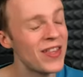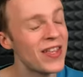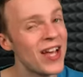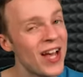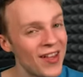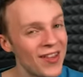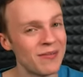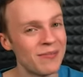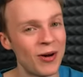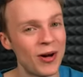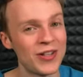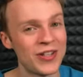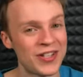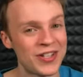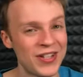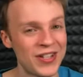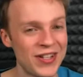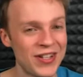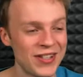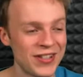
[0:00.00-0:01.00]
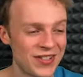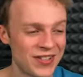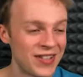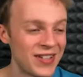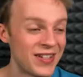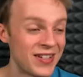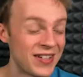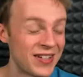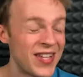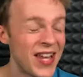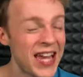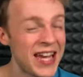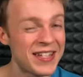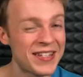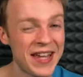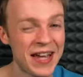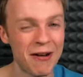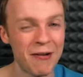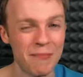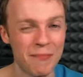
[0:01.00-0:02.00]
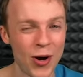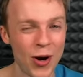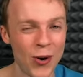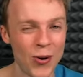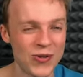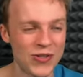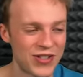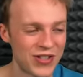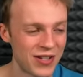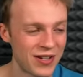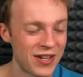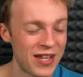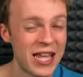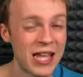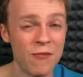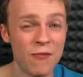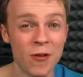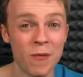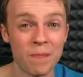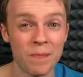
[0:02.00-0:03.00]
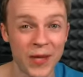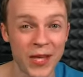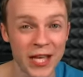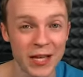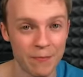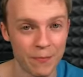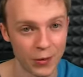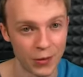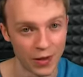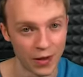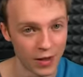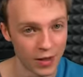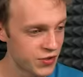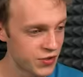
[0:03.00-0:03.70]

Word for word: the other monsters and take down boats and even people.